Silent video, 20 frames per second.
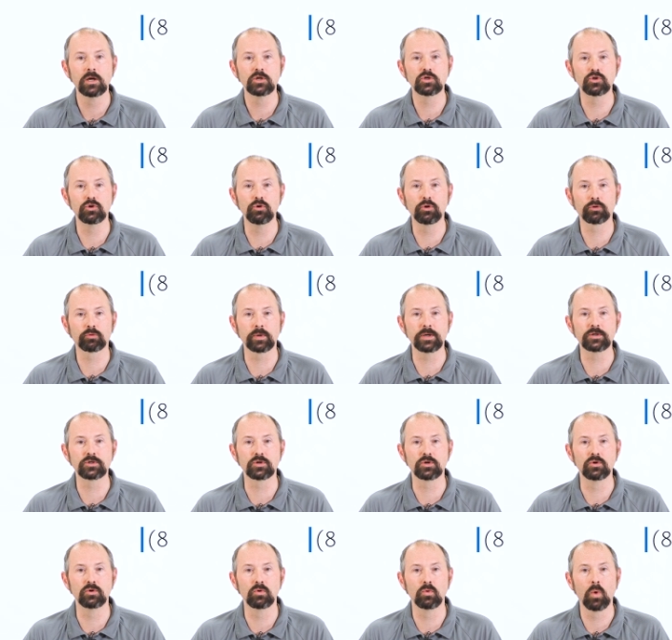
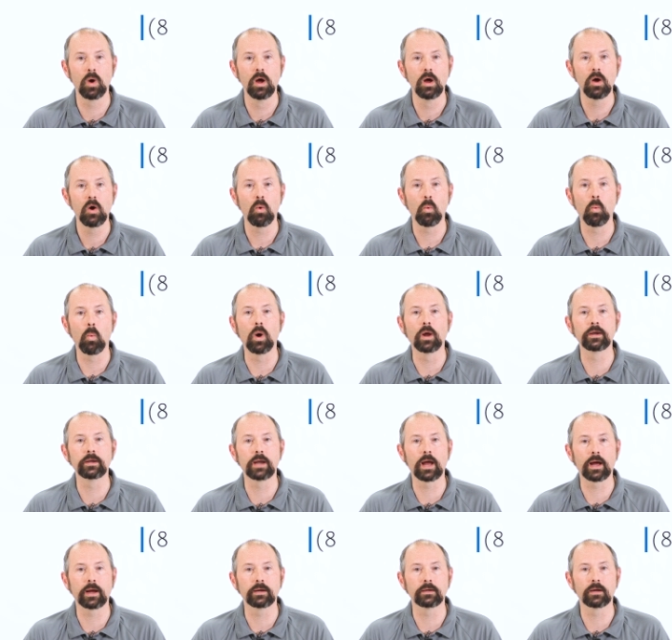
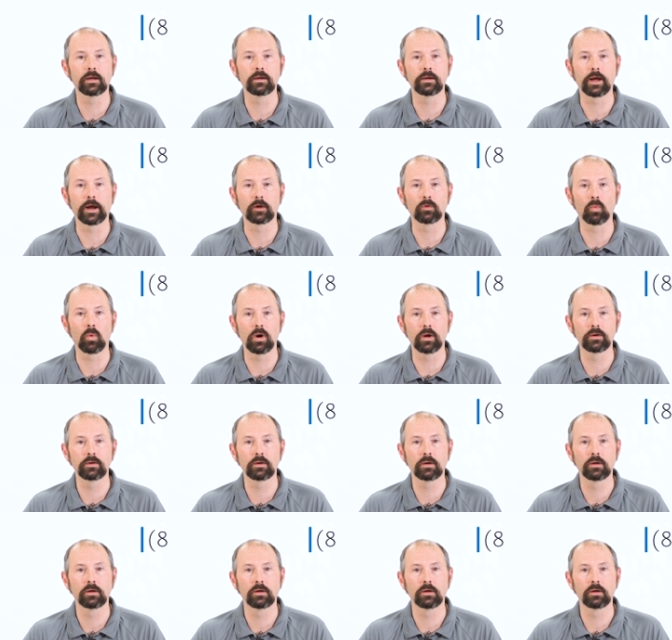847-232-1991